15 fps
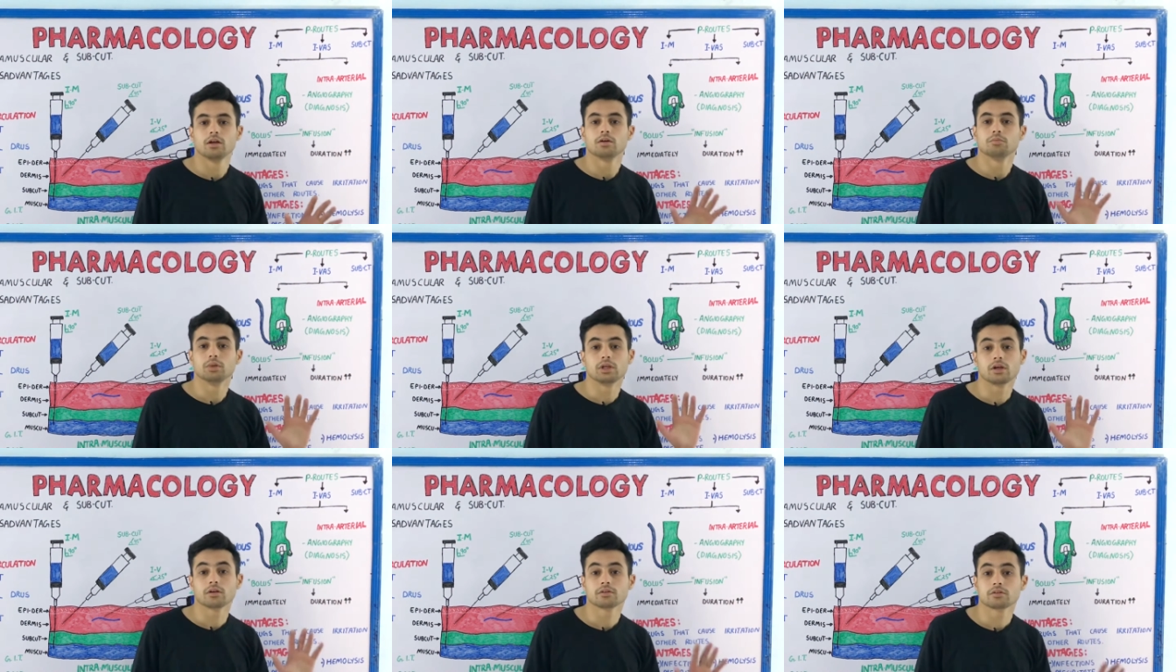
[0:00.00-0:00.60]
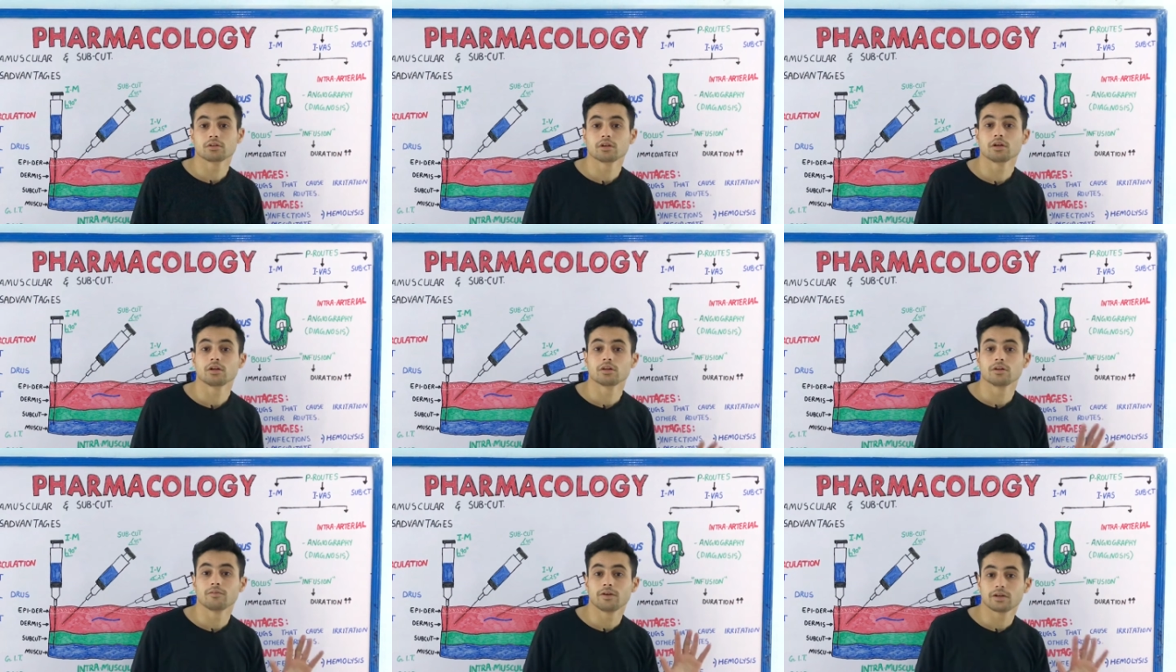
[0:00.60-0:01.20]
because
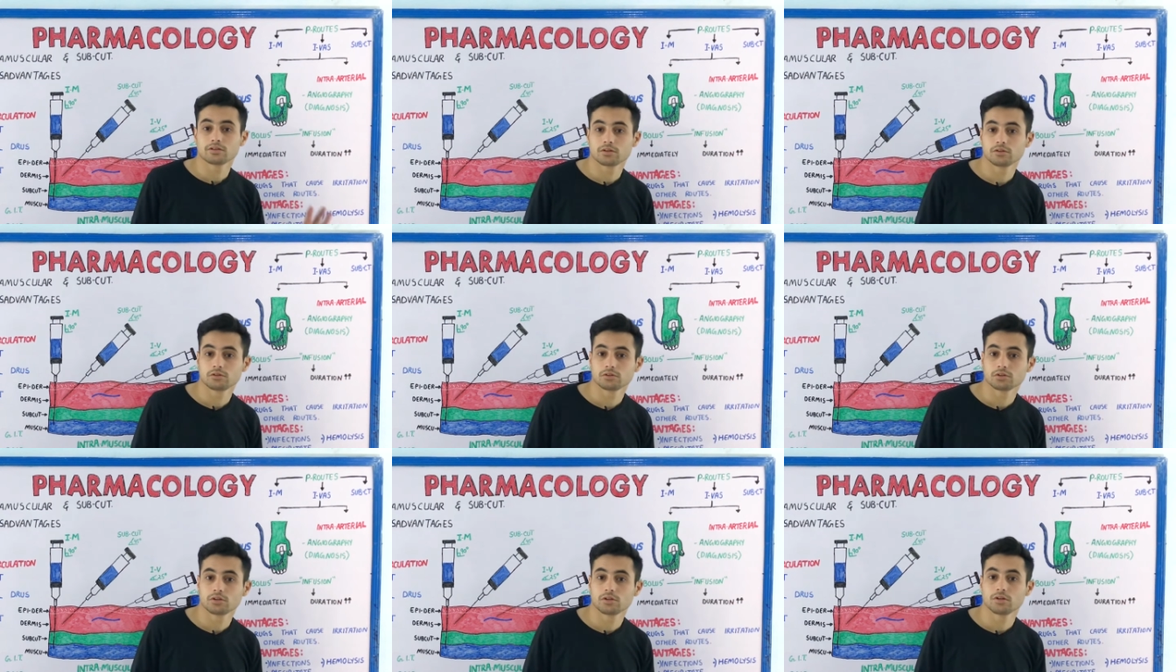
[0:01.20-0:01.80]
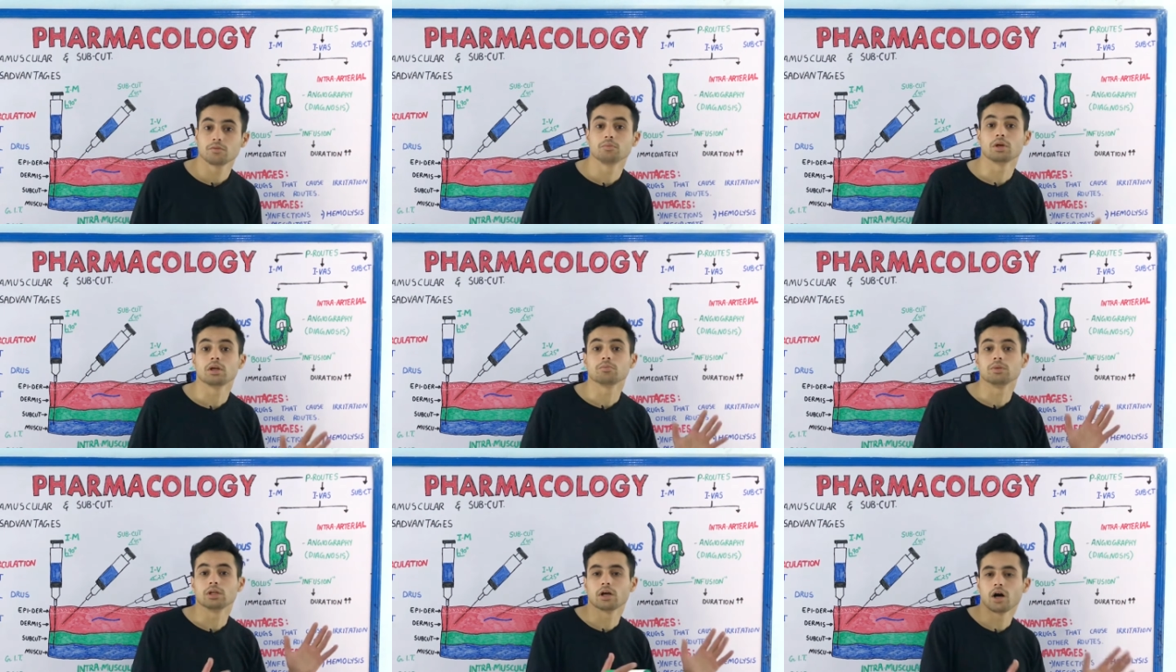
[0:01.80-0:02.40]
the vessels may
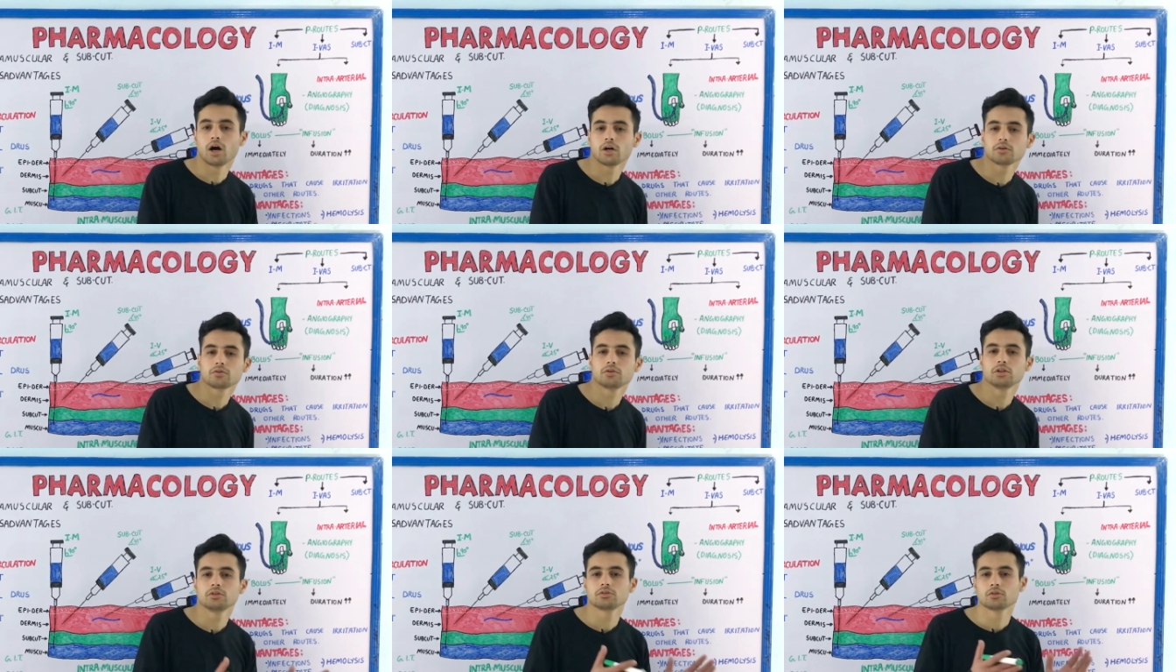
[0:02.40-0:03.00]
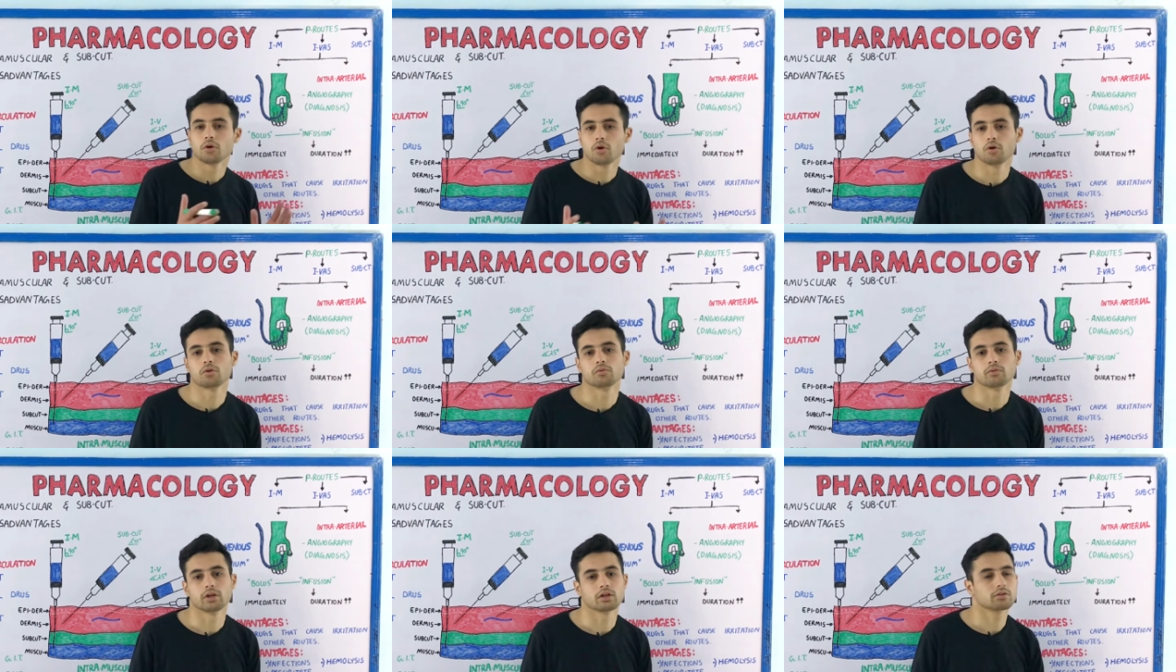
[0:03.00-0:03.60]
be arteries or
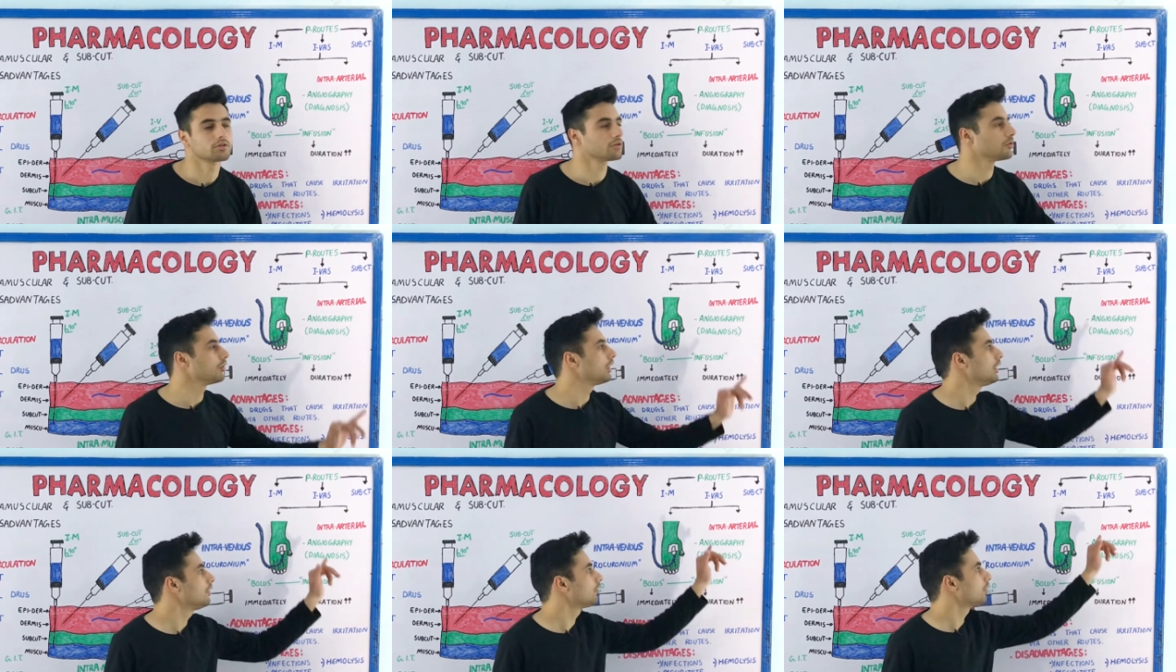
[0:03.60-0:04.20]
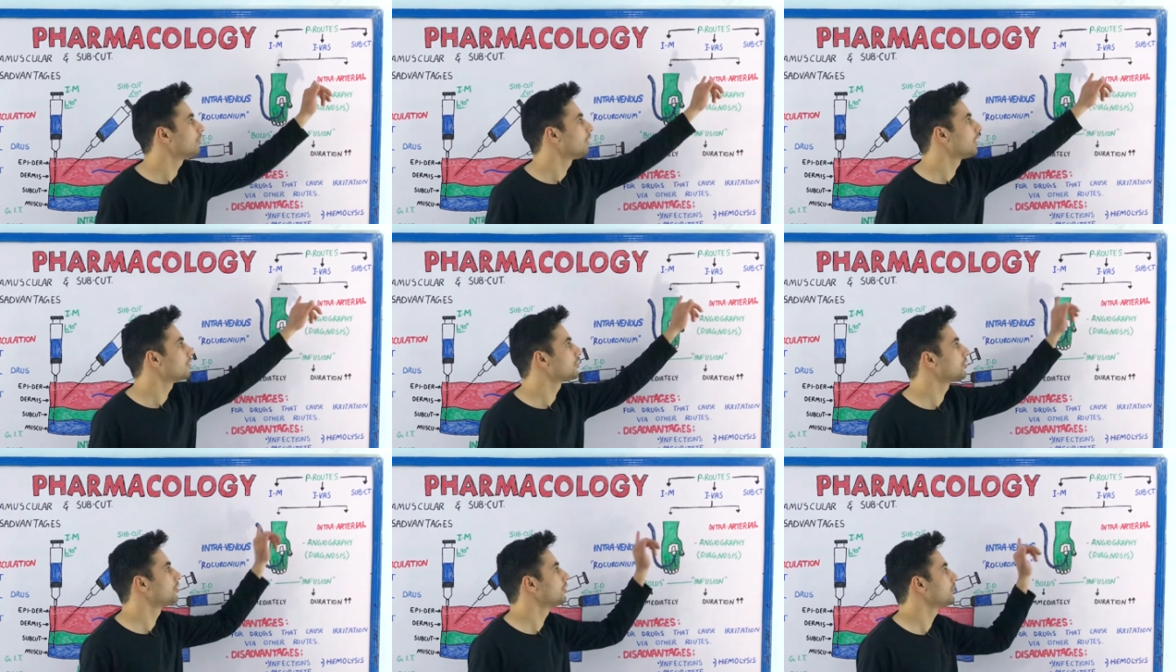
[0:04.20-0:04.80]
veins. So
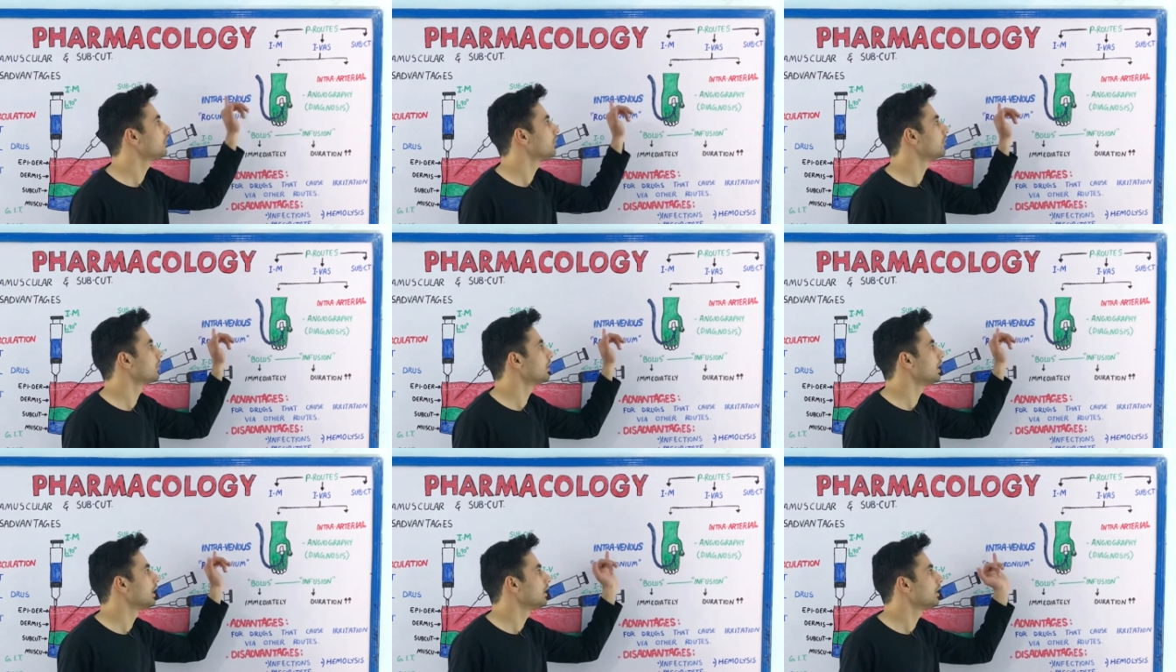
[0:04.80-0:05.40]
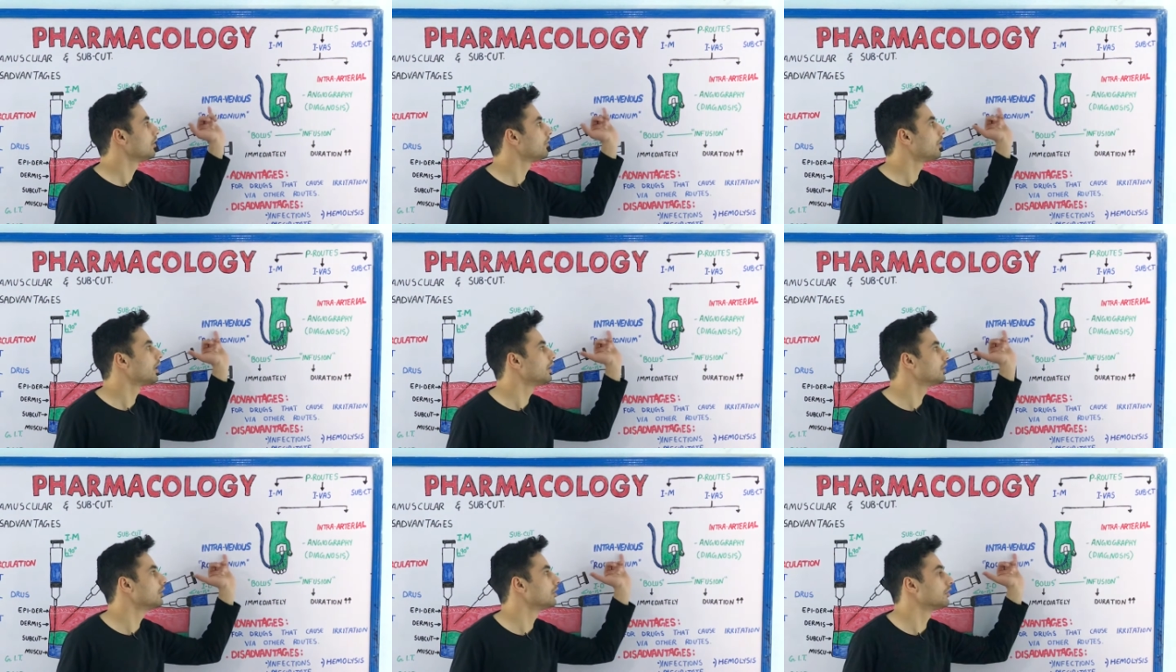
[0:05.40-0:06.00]
intravascular is again
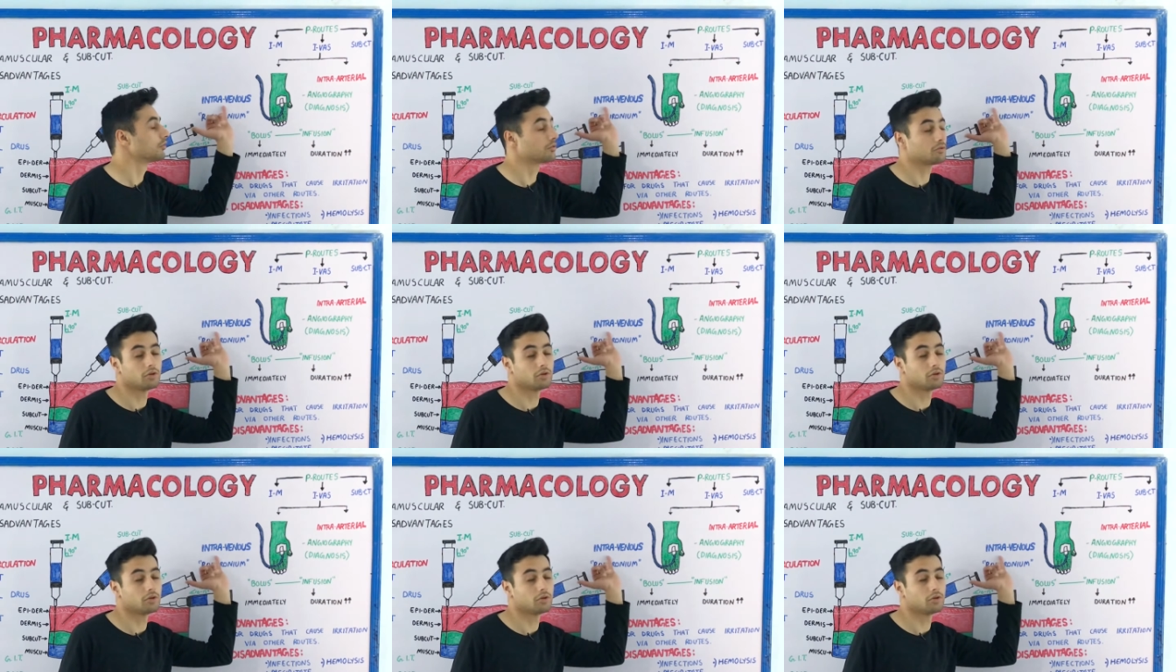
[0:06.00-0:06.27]
divided into